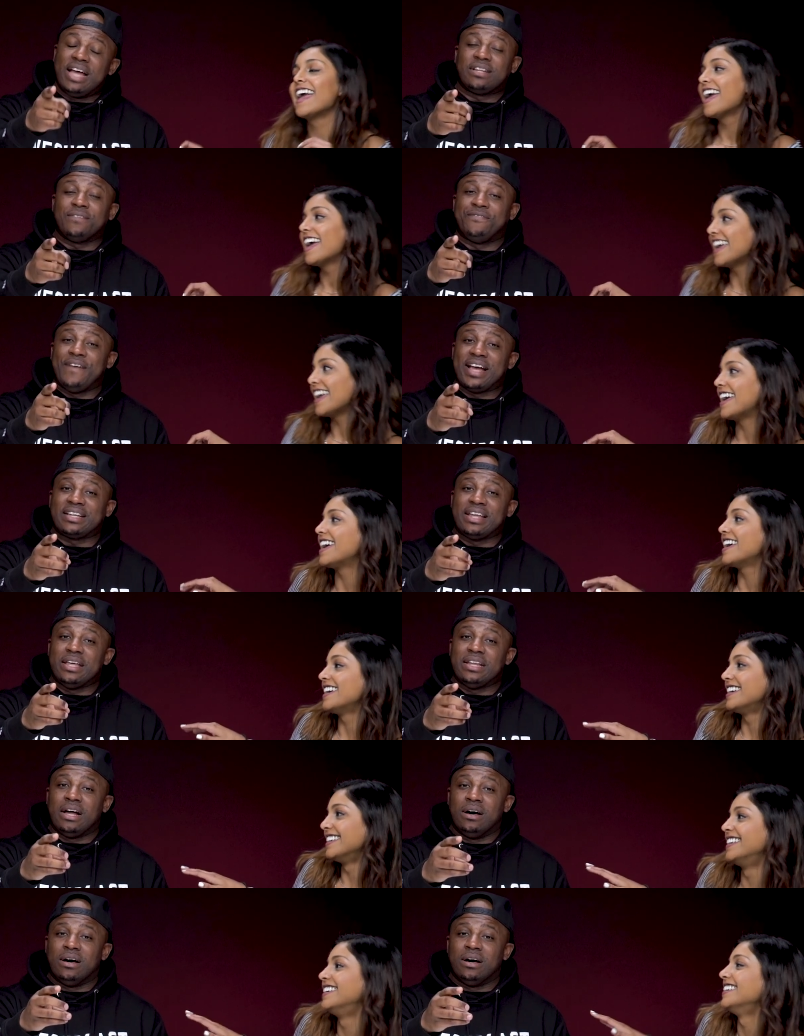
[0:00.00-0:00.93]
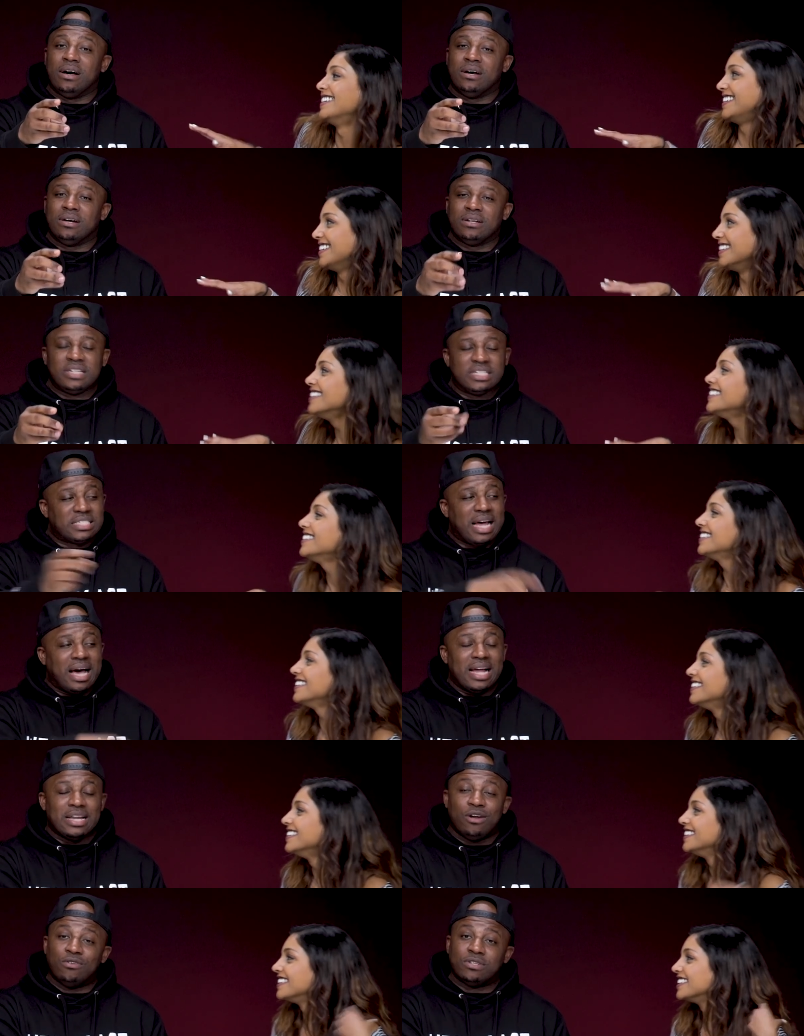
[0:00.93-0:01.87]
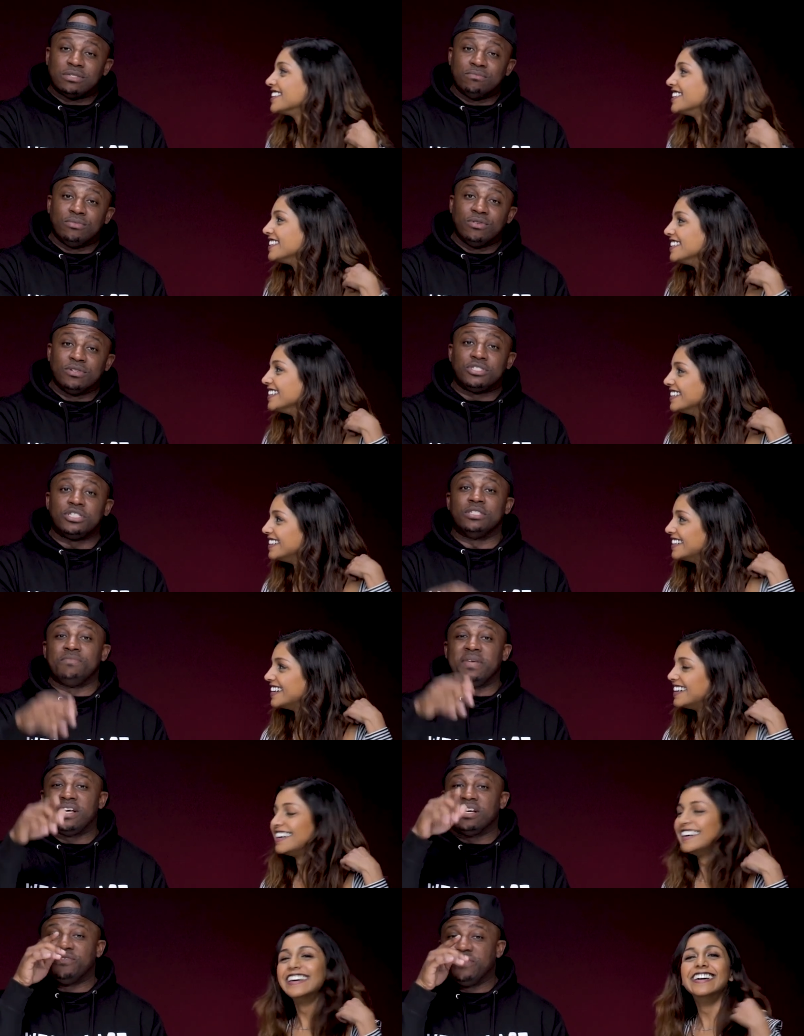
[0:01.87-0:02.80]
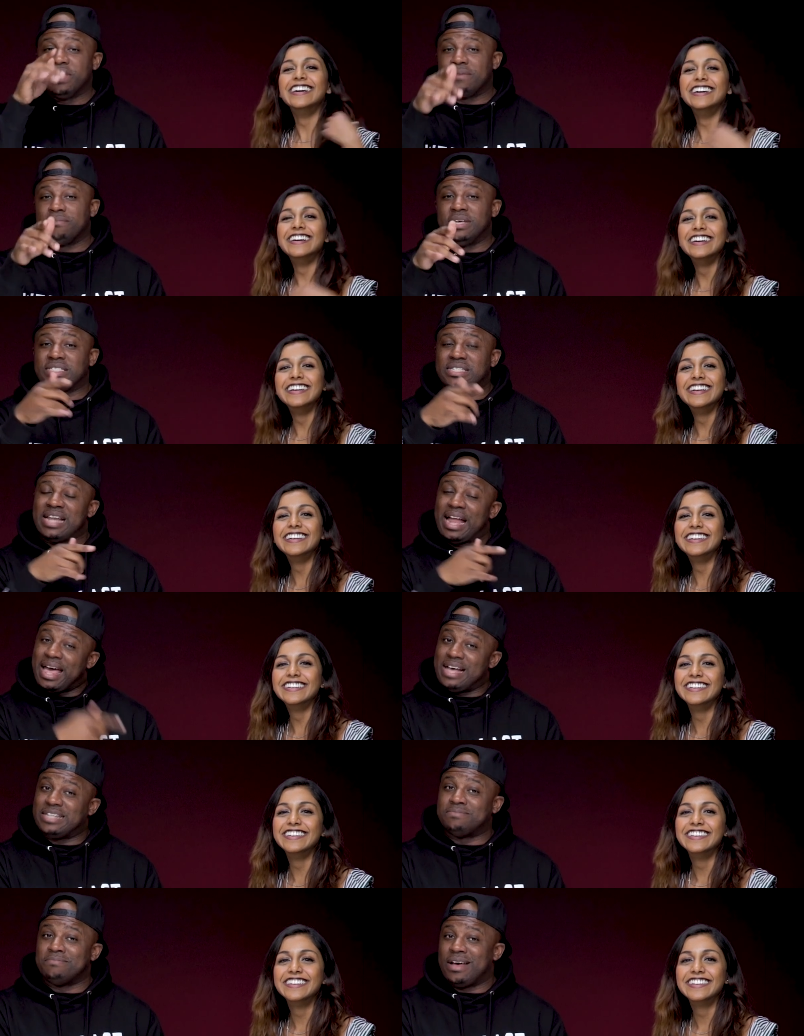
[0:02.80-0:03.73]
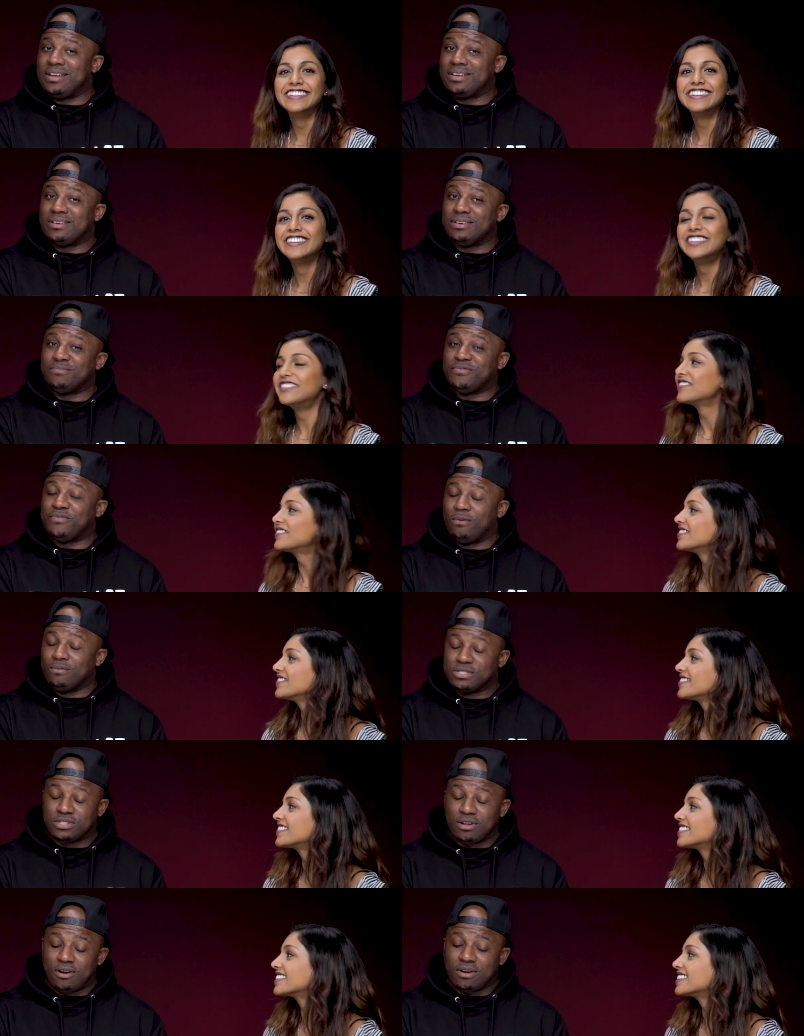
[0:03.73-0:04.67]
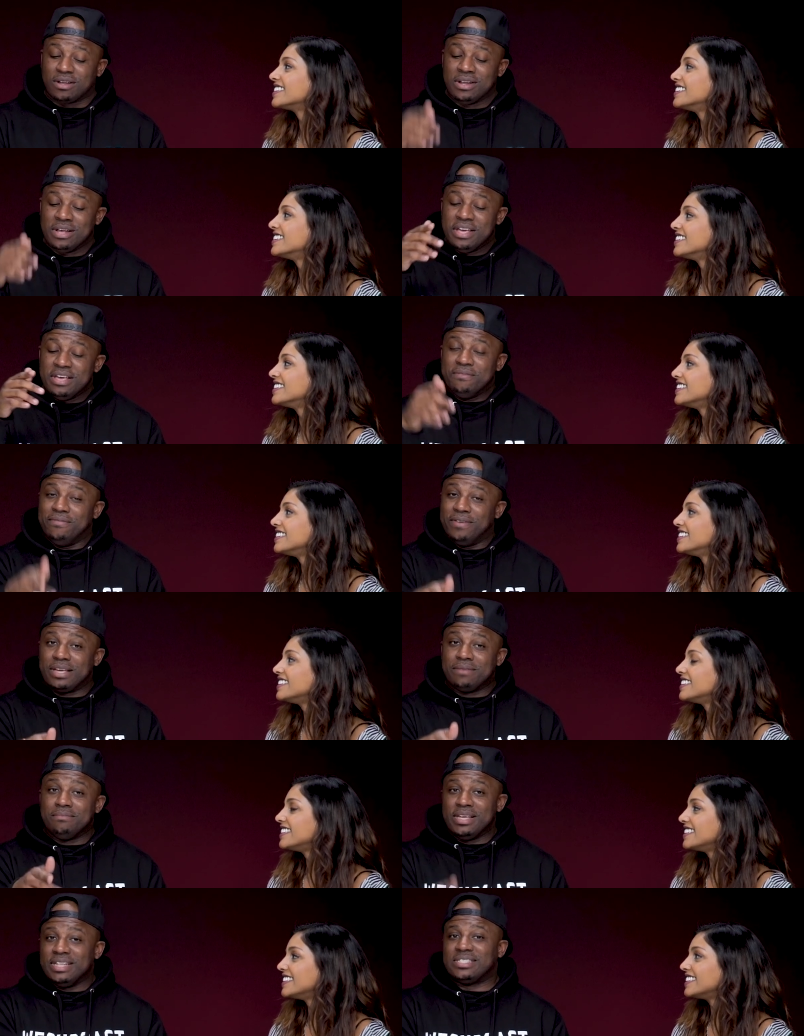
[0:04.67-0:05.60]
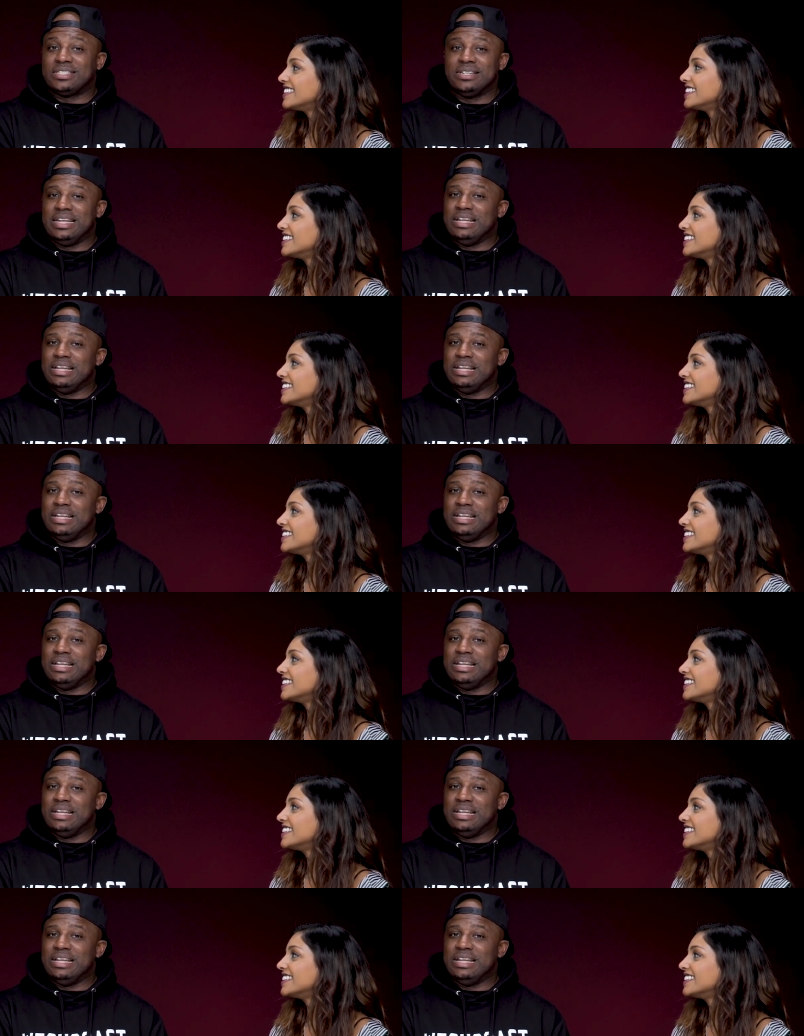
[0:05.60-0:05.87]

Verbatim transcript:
Speaker 1: like the fact hey. that uh, this is how I know it's some bullshit because Vic Mensa. I asked Monica before we started. Vic Mensa